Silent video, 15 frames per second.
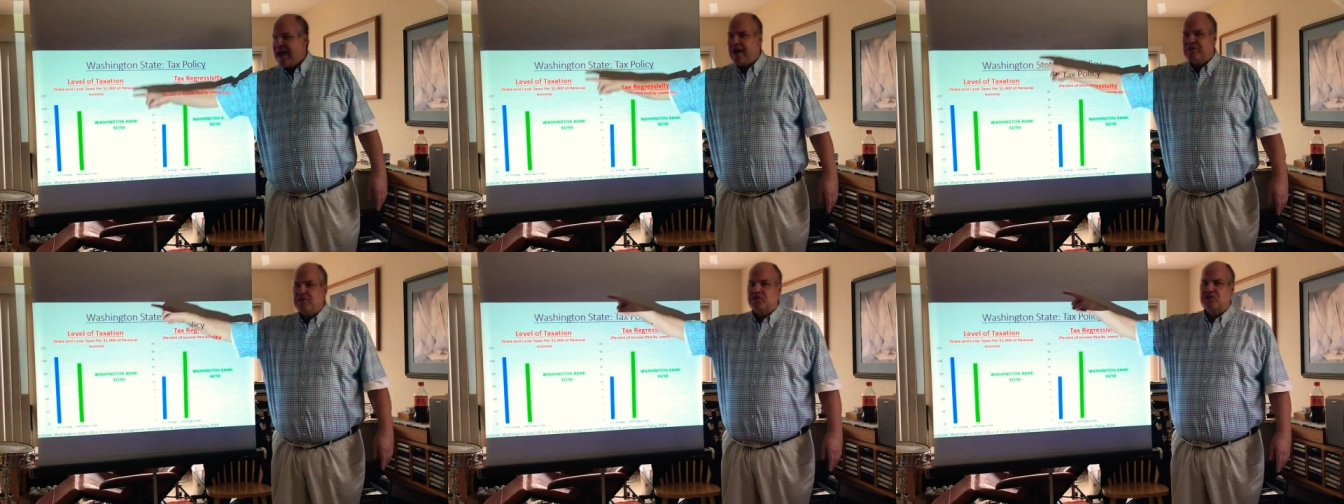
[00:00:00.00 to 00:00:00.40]

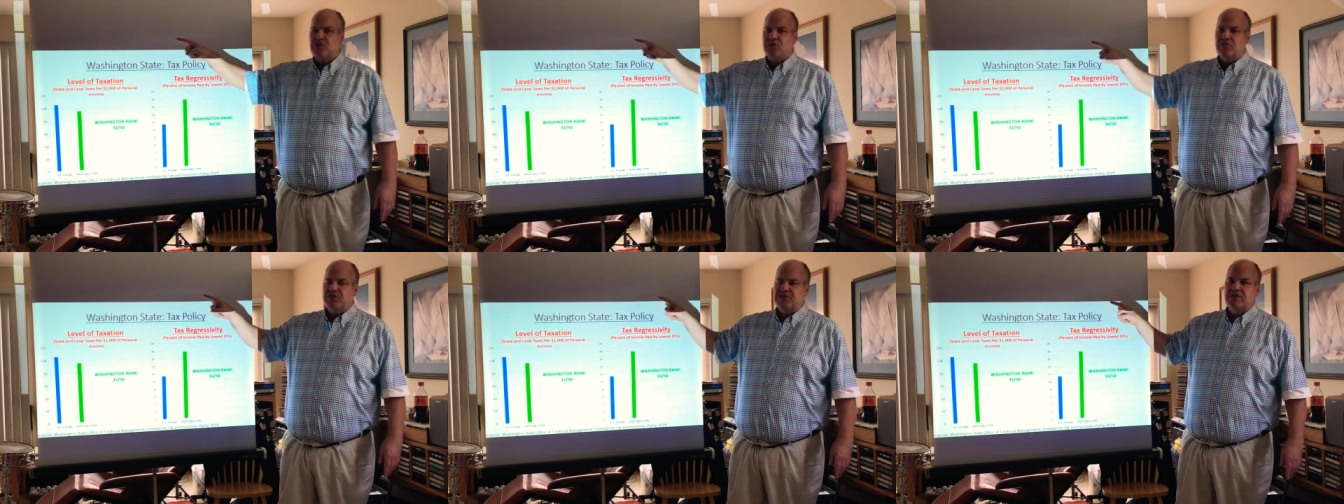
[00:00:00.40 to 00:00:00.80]
and the
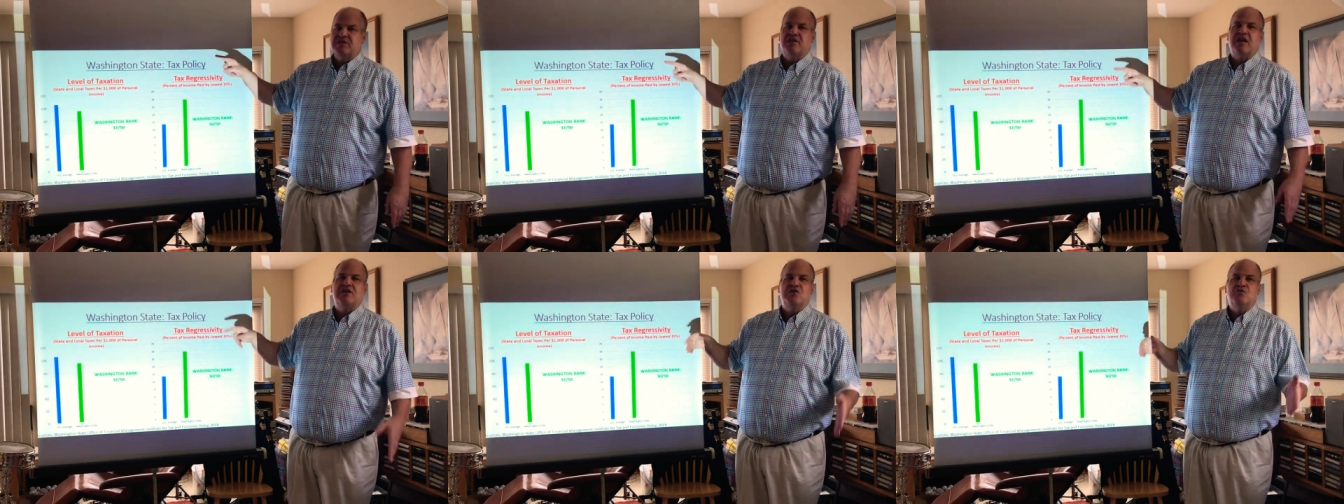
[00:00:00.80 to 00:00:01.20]
services
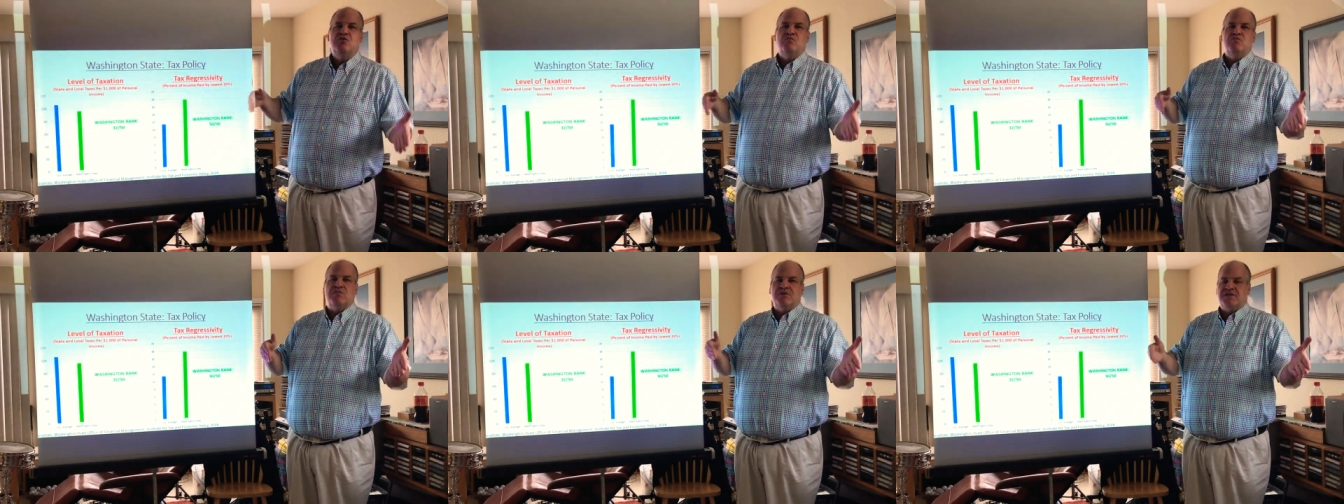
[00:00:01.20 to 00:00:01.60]
they
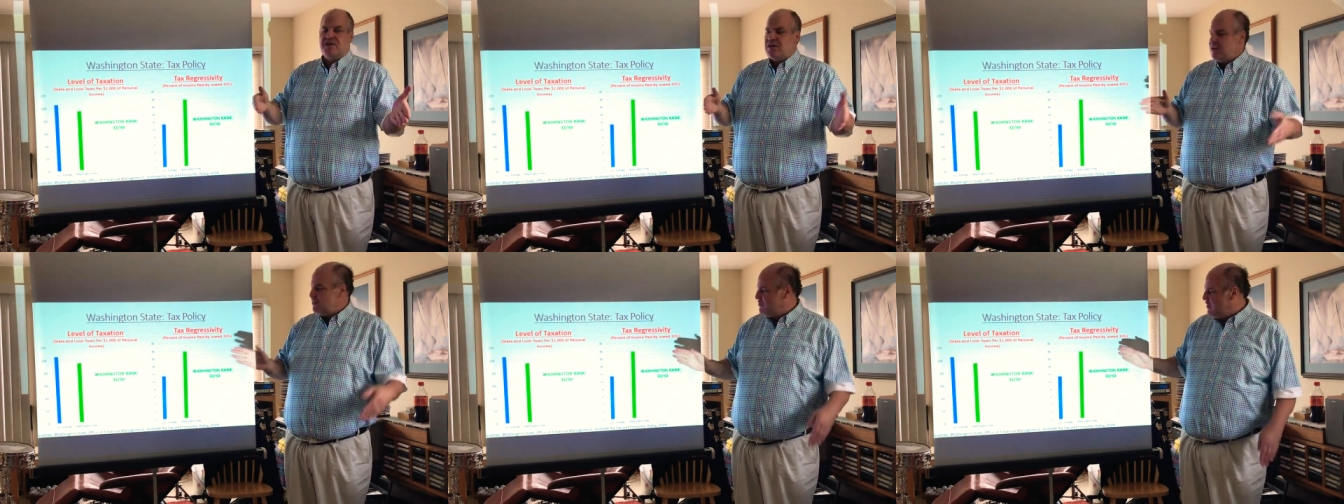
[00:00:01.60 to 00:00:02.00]
do
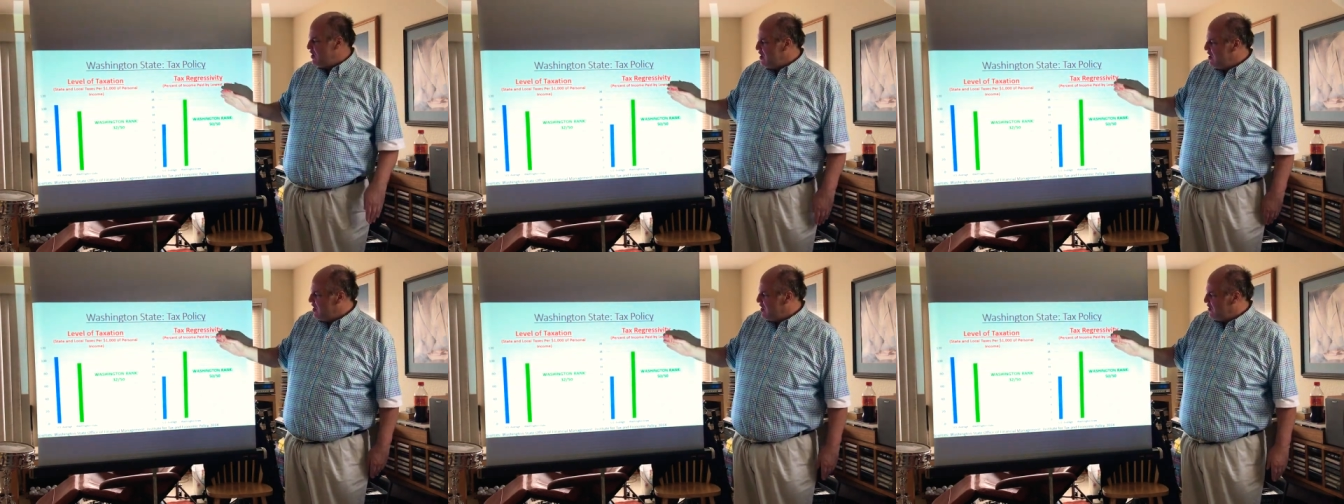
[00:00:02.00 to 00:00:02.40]
receive,
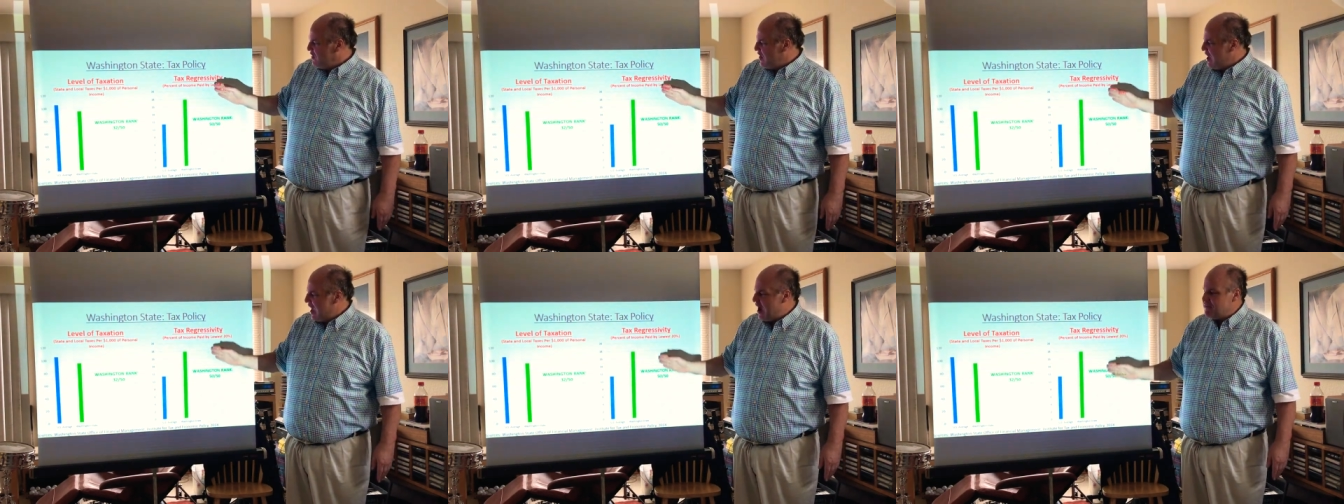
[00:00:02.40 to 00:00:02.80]

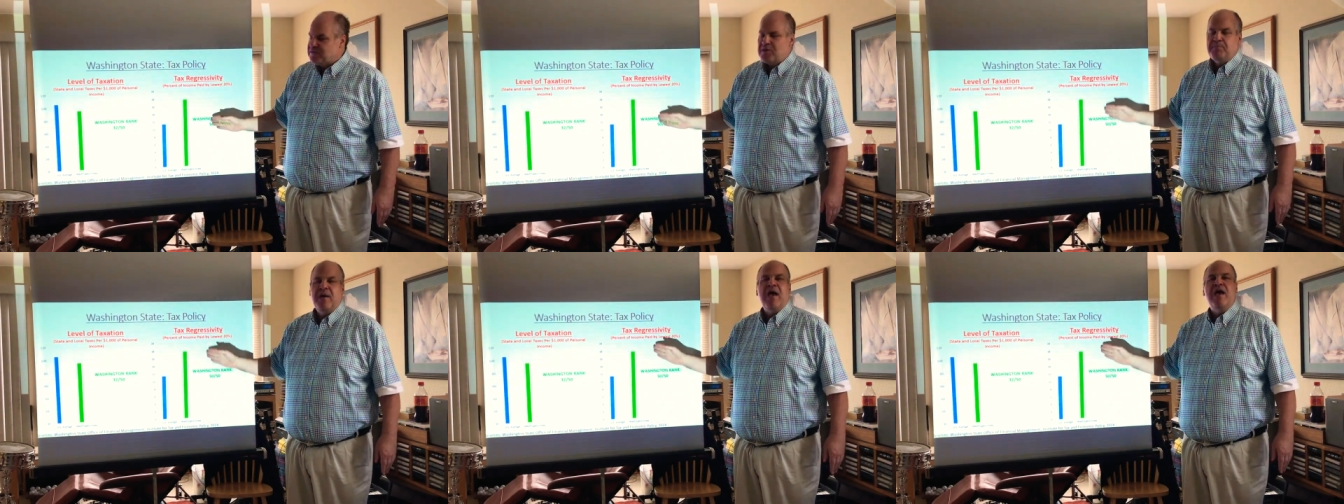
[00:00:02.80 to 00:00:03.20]
they have
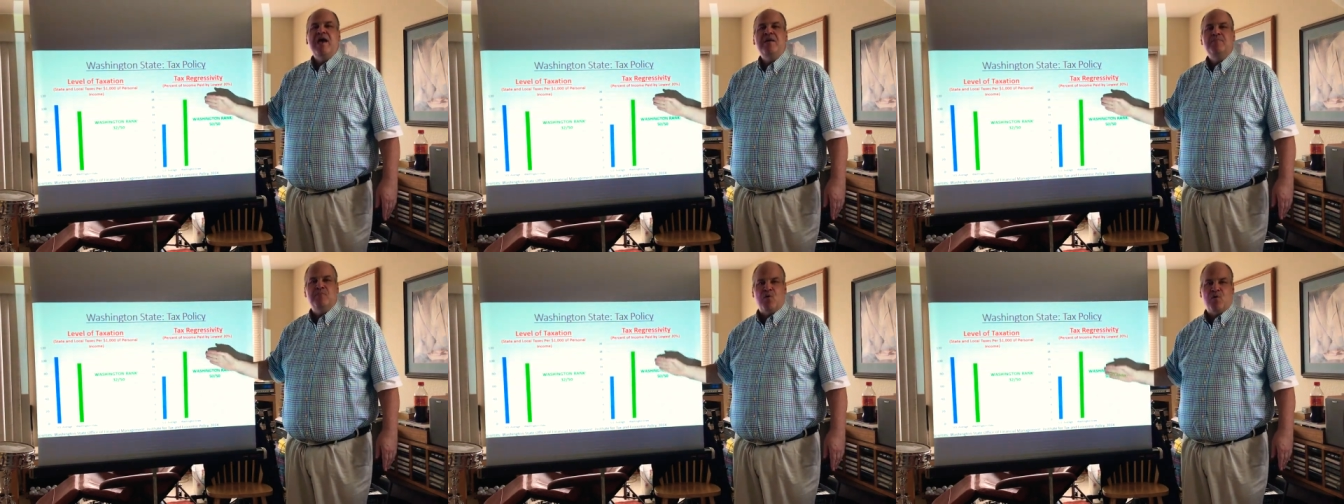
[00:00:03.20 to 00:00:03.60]
to
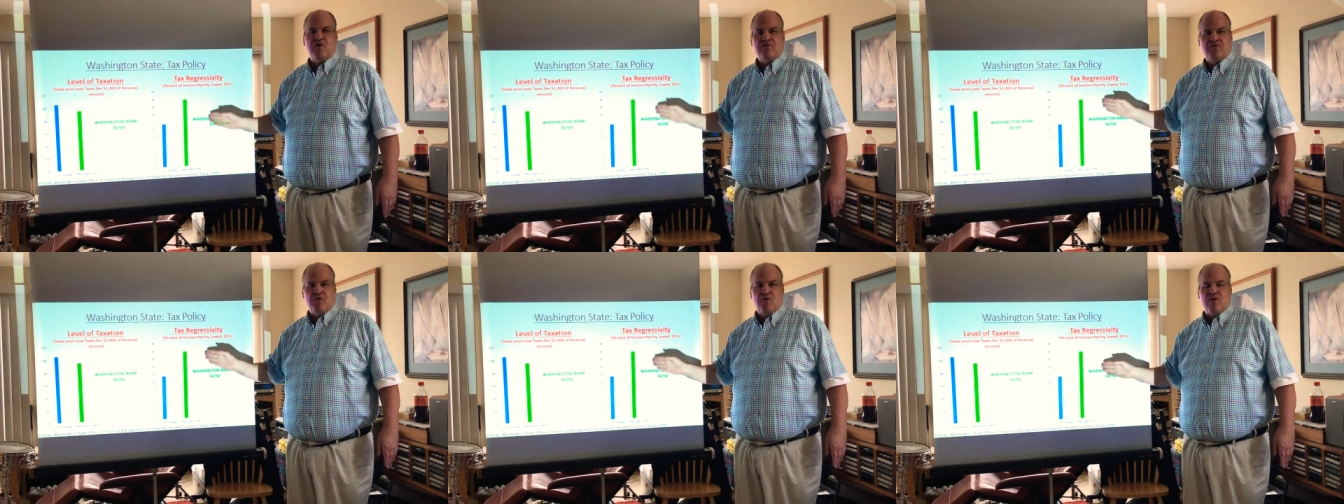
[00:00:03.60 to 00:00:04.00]
pay
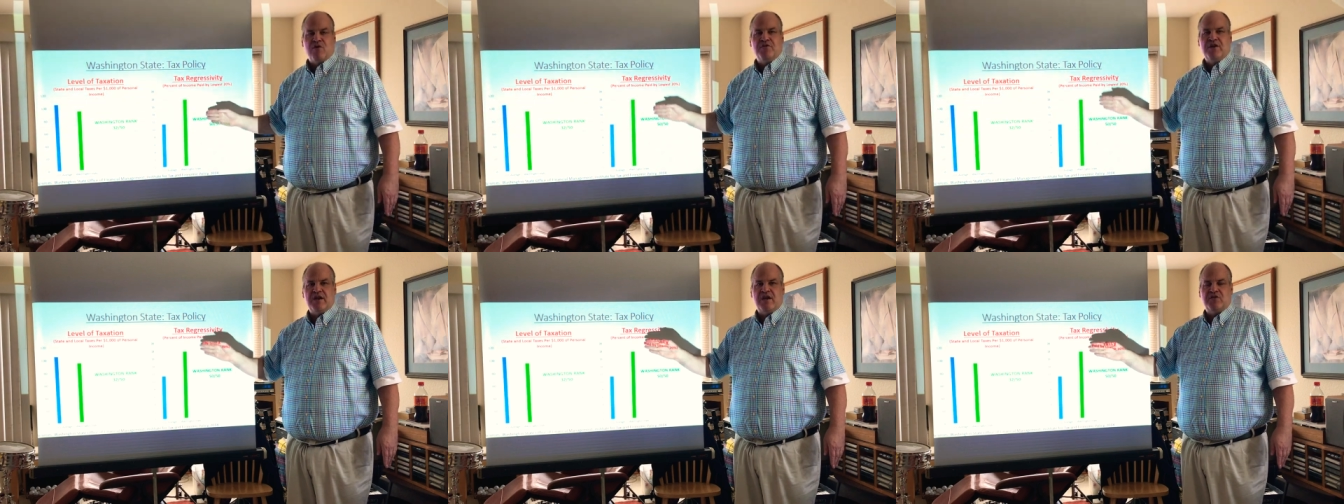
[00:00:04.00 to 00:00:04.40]
more for
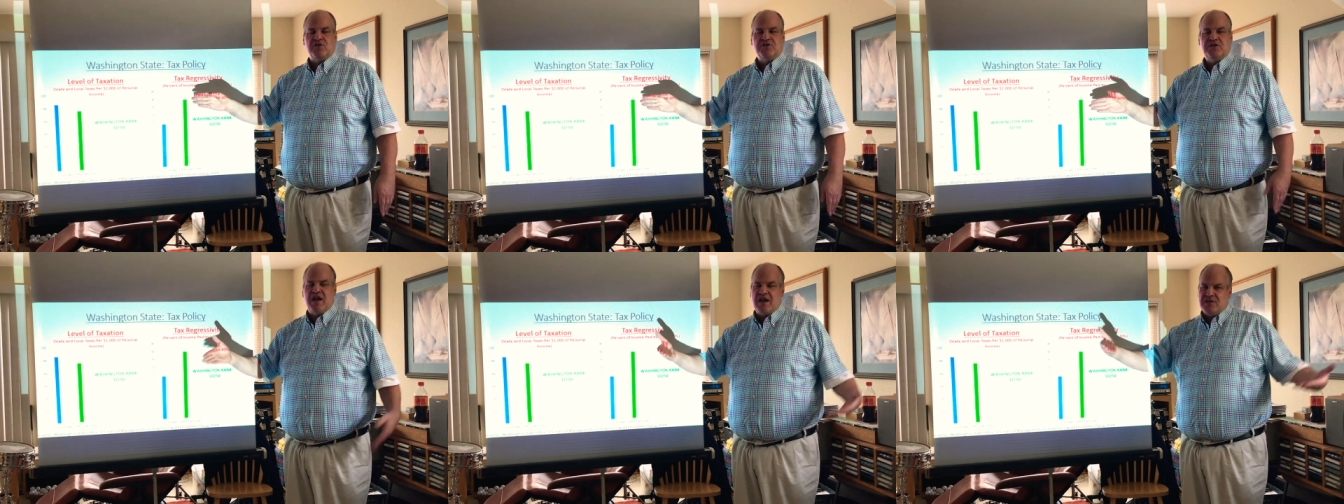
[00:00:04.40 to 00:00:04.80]
than
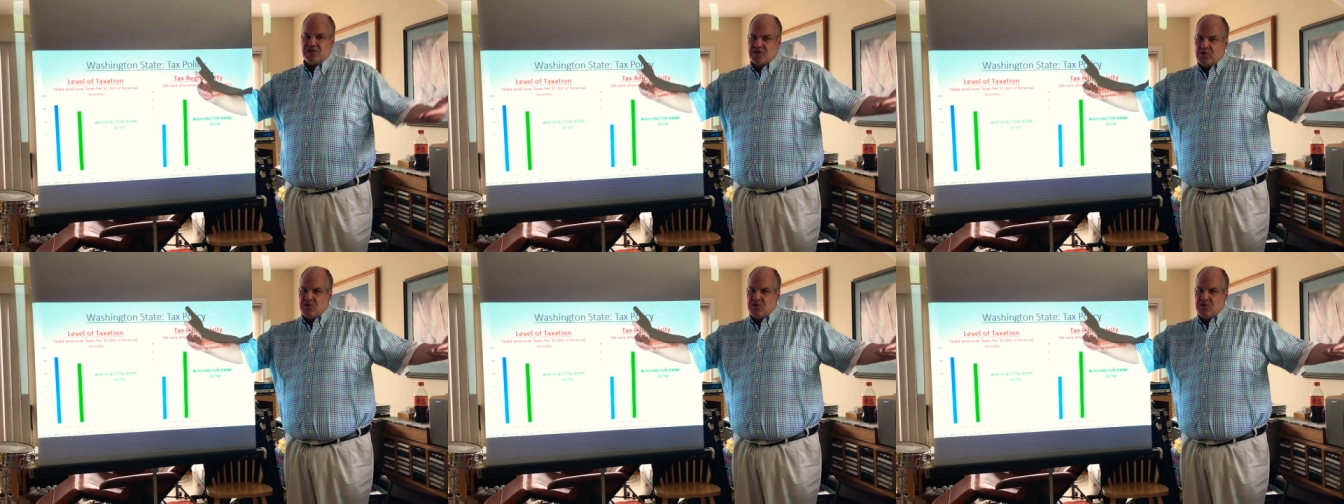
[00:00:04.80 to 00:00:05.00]
other states.